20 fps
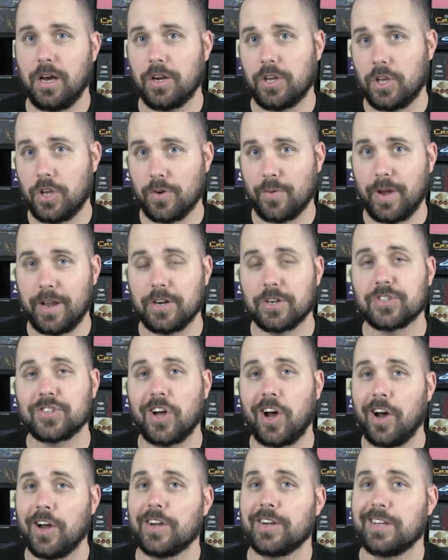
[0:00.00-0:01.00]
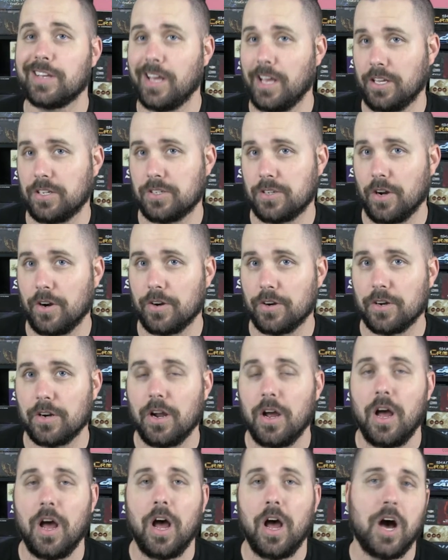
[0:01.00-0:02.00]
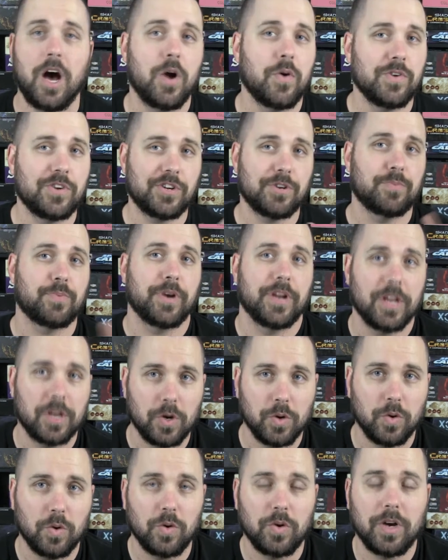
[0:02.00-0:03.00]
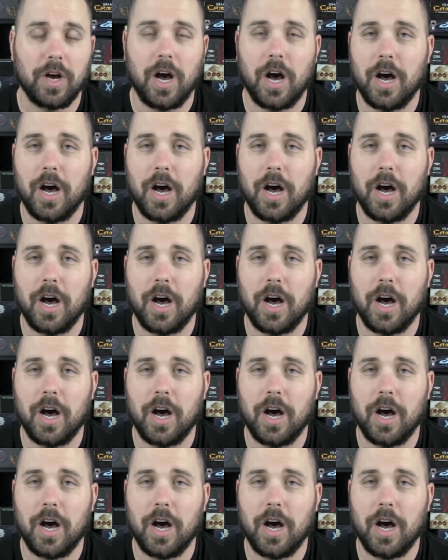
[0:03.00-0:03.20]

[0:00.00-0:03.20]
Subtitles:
curators on Kickstarter, which is pretty cool.